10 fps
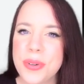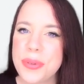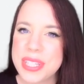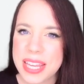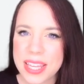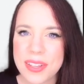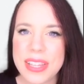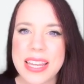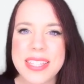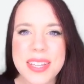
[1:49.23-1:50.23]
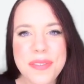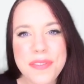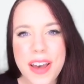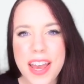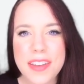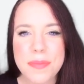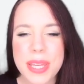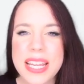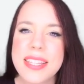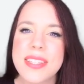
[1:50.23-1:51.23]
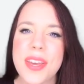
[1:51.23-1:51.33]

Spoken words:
It will take you less than 5 minutes.